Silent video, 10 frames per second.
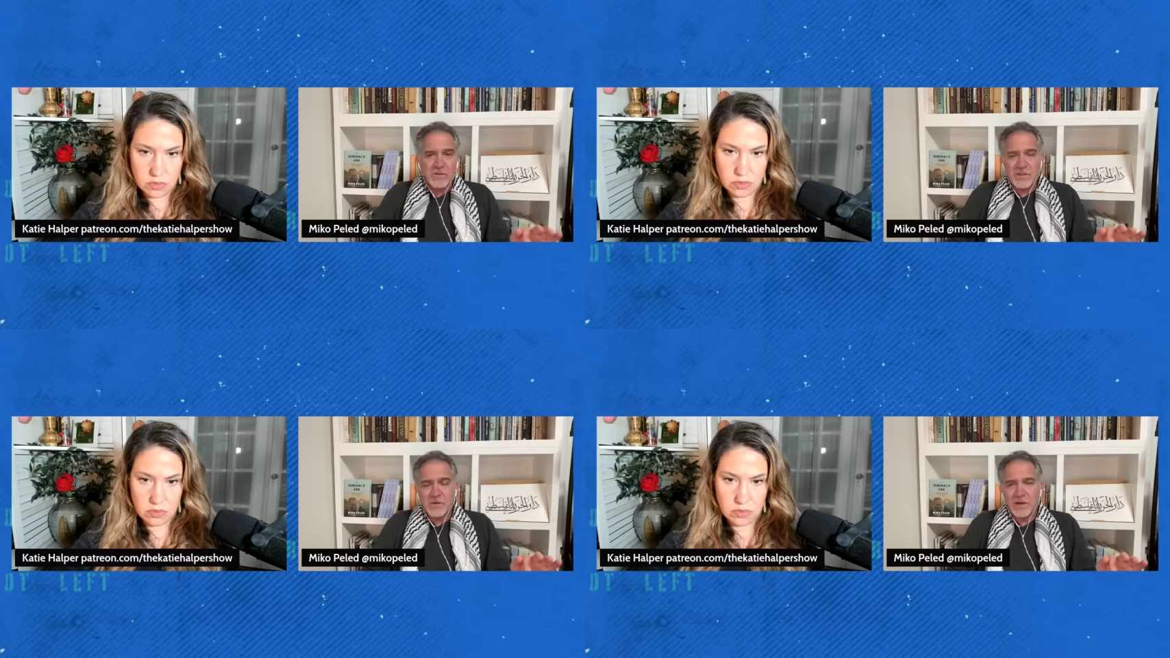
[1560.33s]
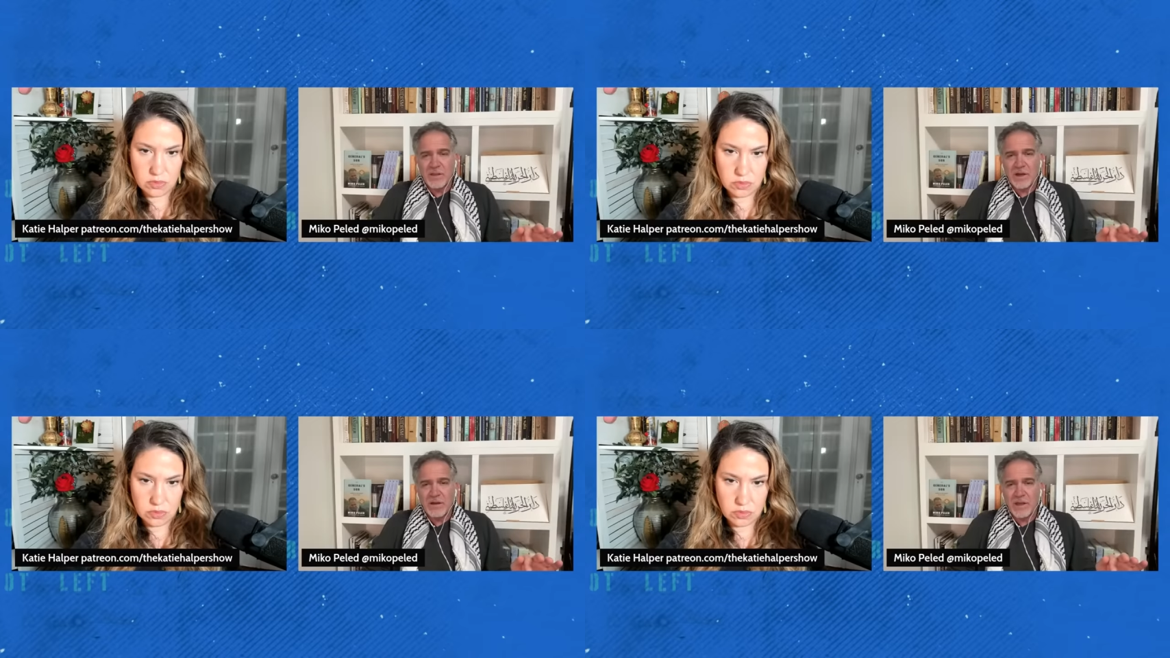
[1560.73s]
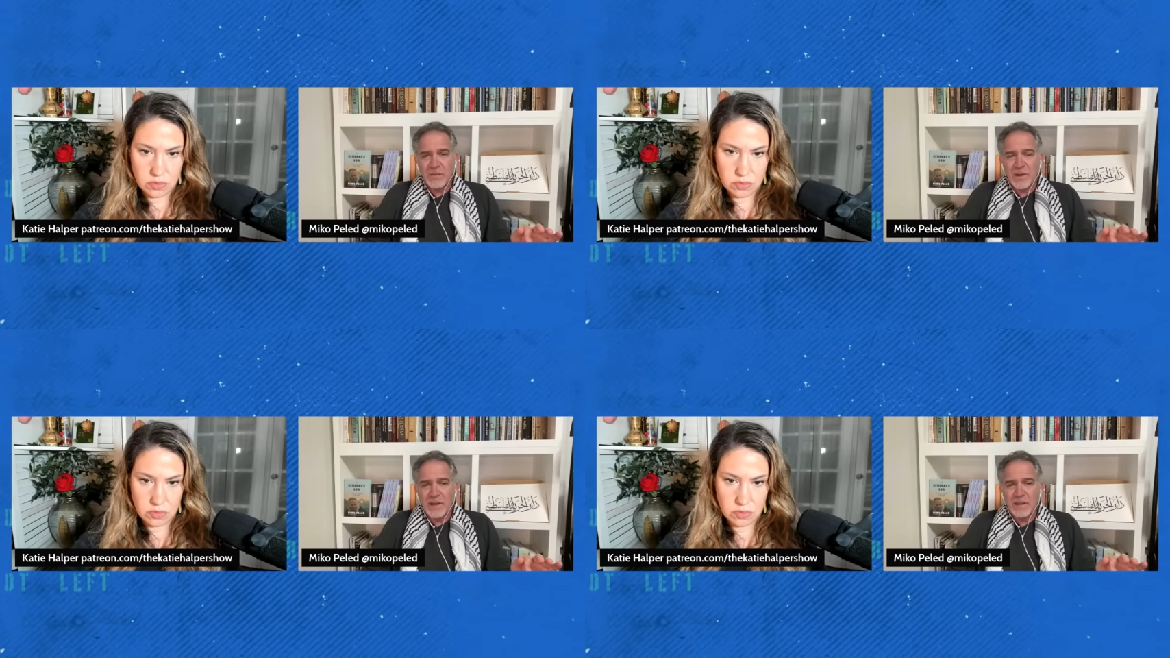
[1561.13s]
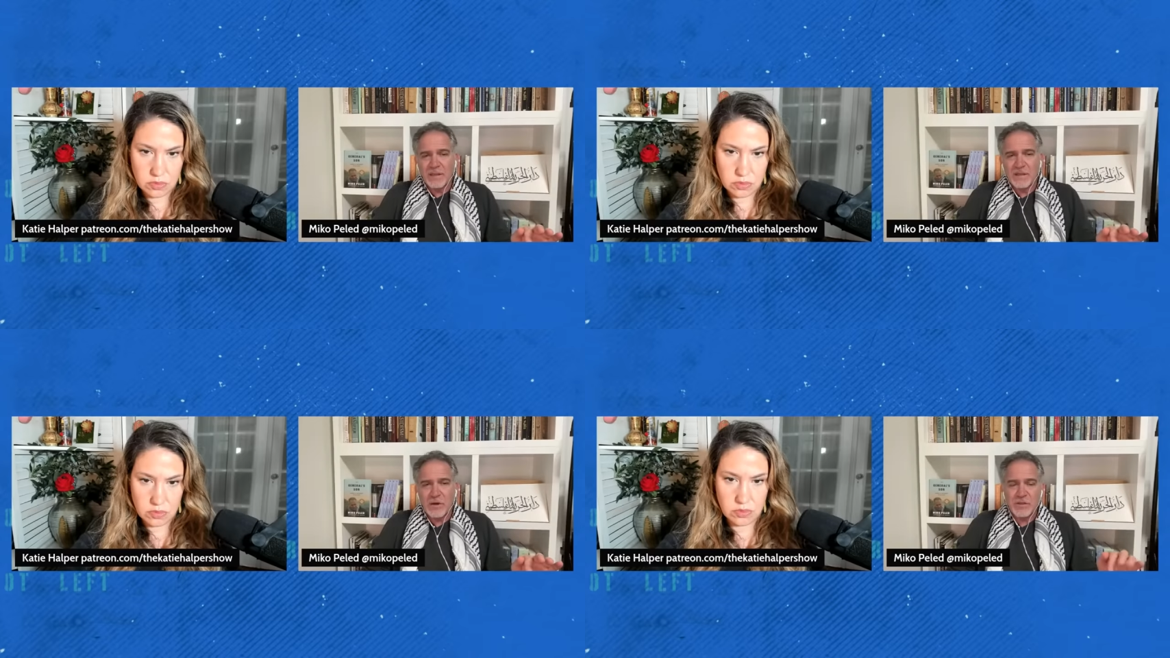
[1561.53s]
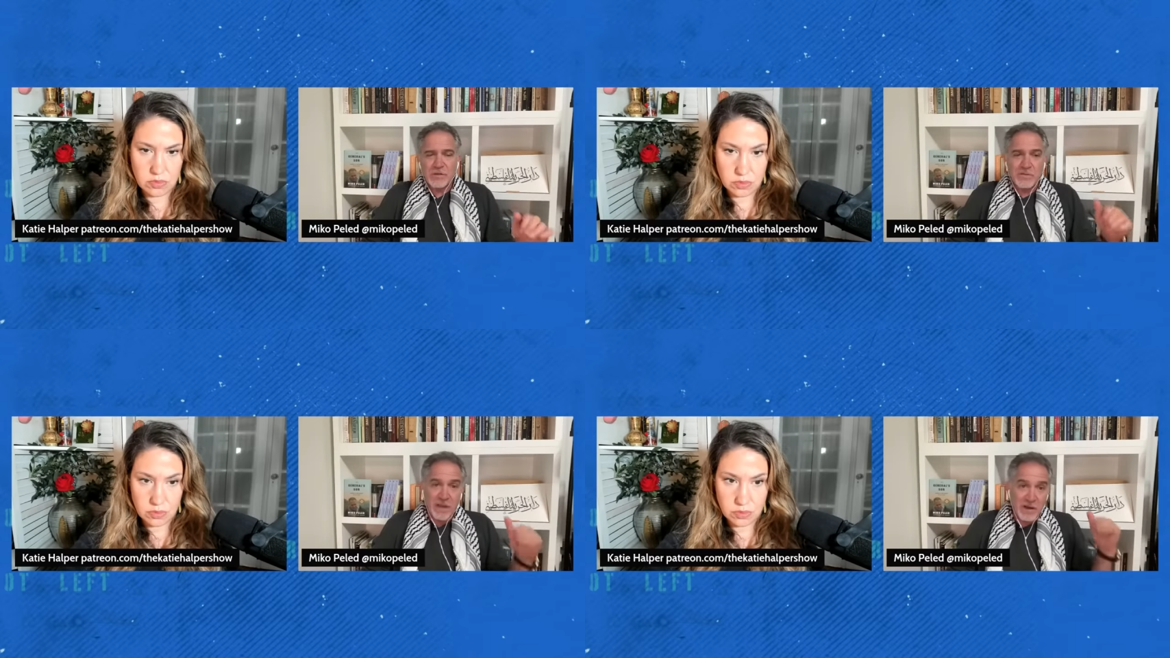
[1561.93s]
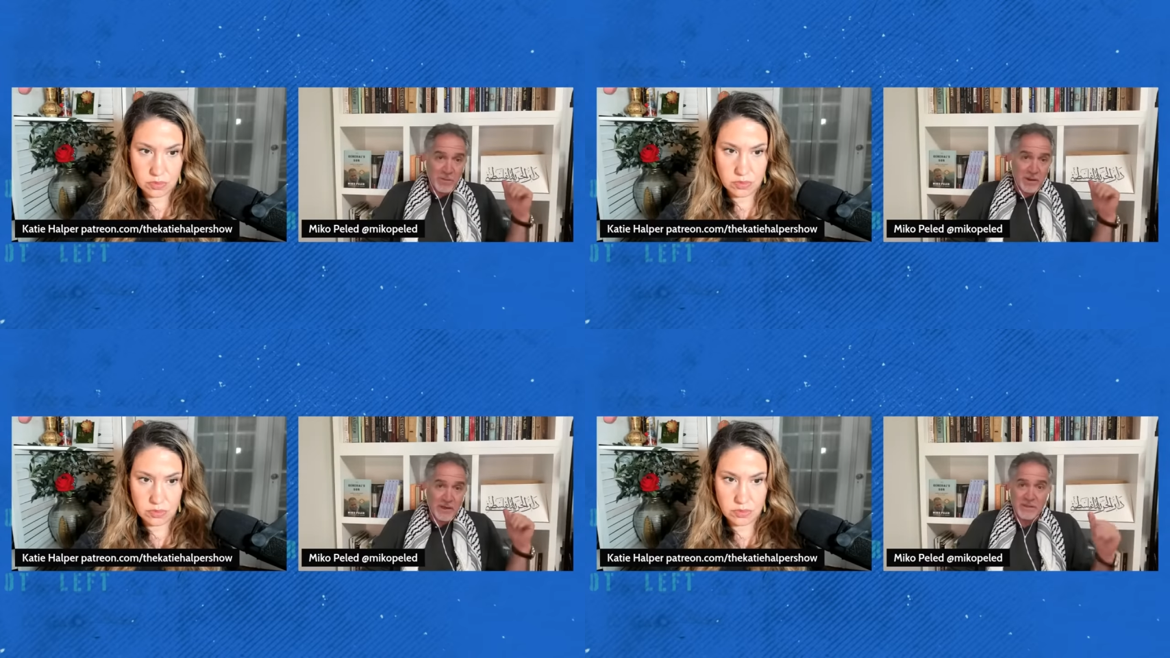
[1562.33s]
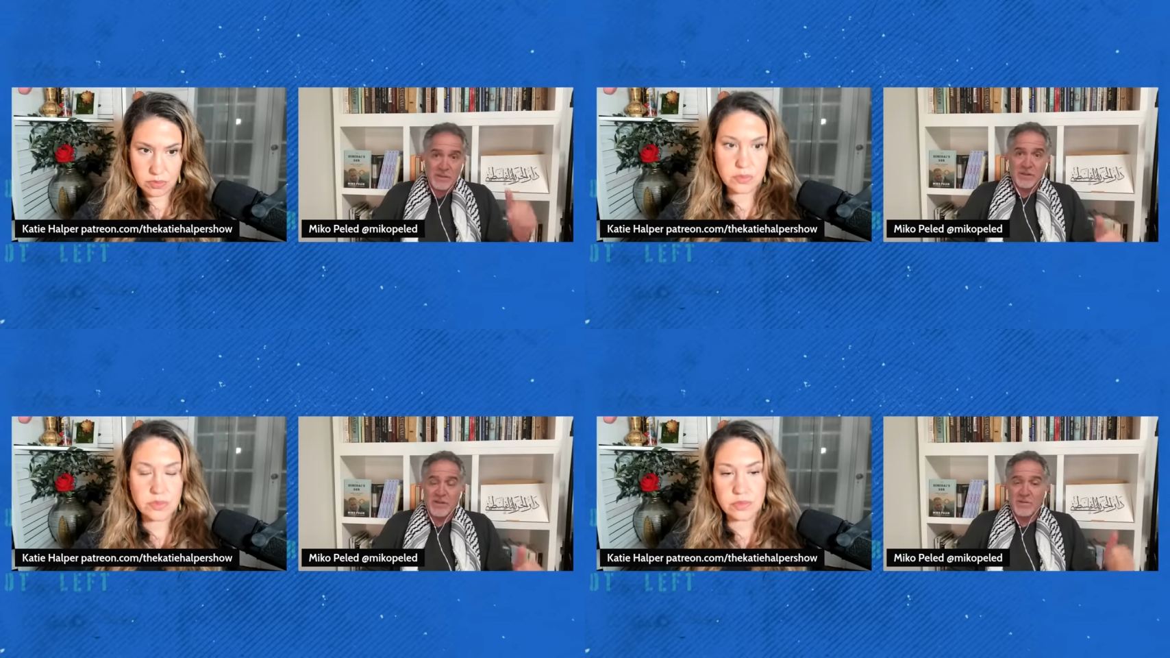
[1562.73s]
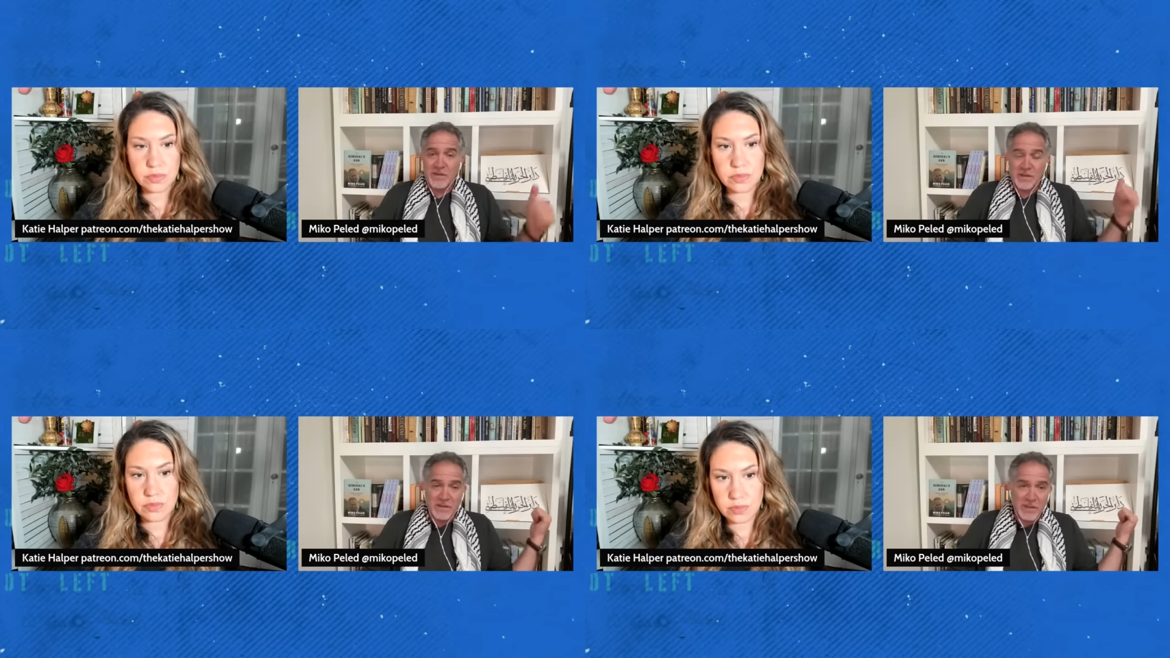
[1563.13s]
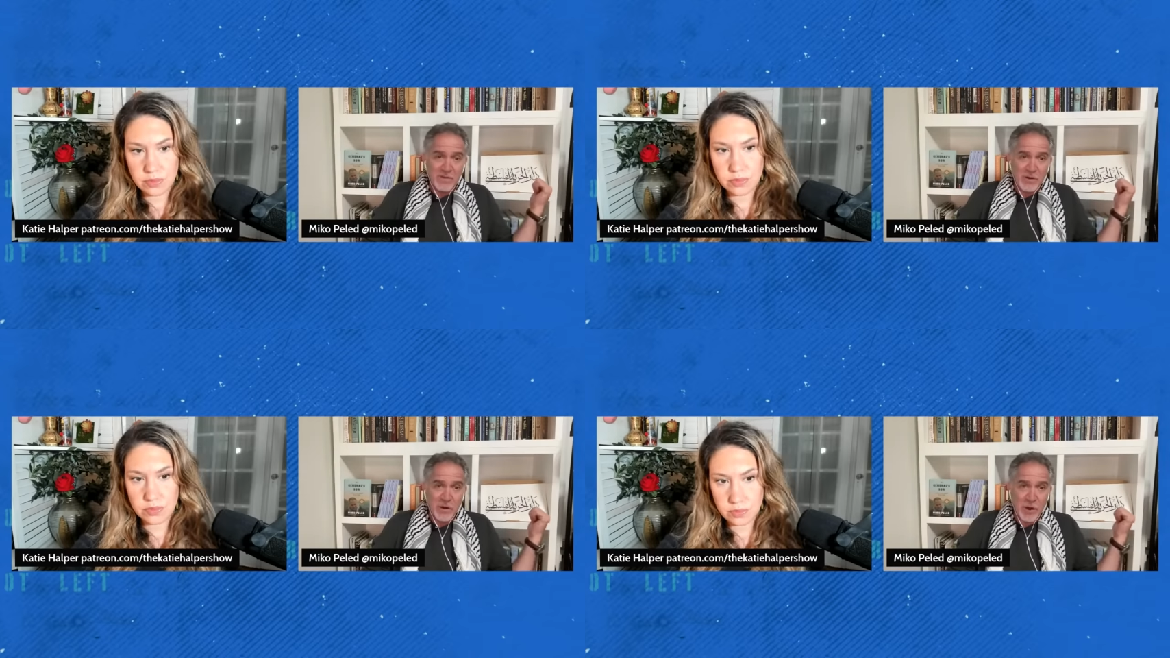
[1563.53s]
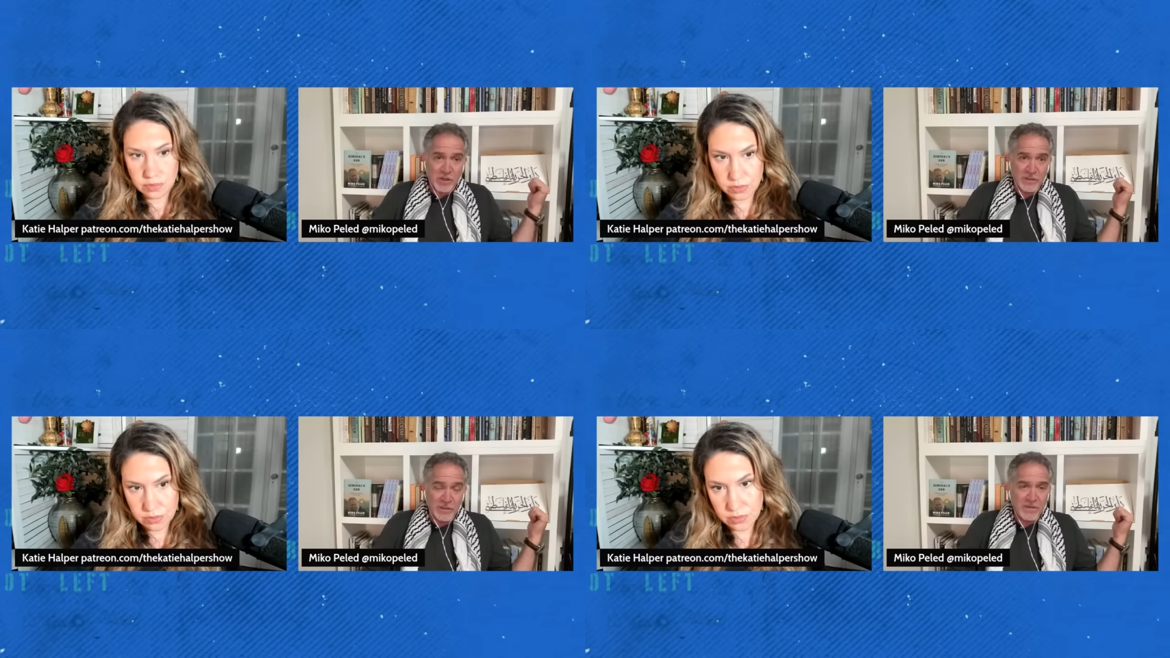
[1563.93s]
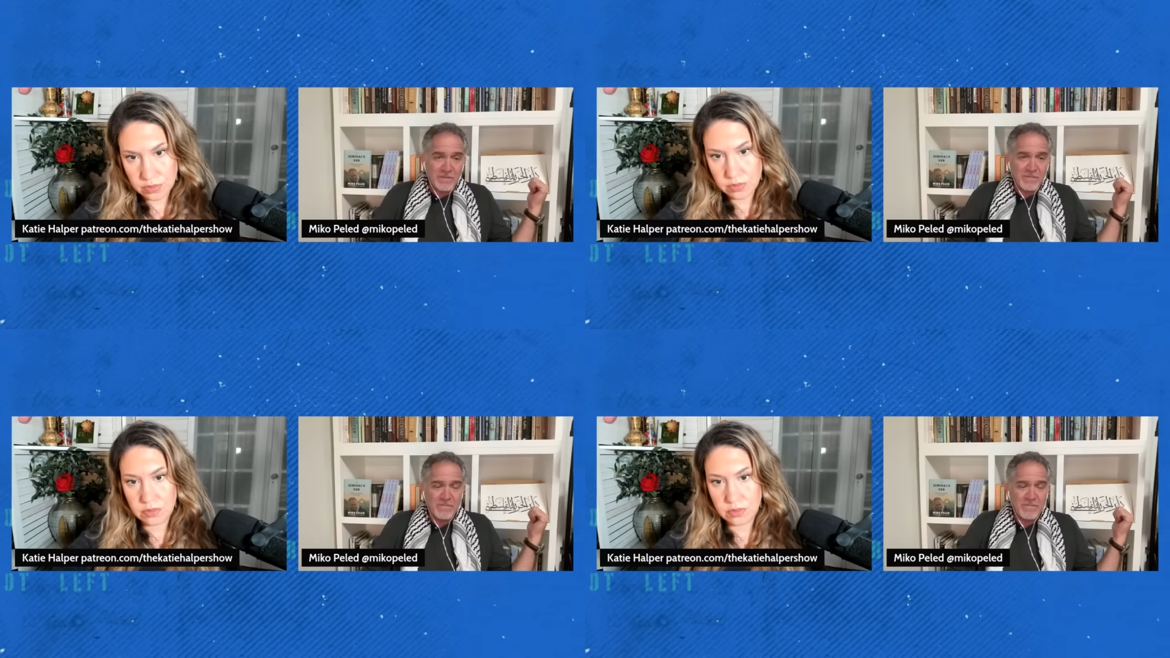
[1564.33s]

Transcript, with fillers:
Speaker 1: of the Israeli airline pilots are also fighter pilots, so they've been they've been called in.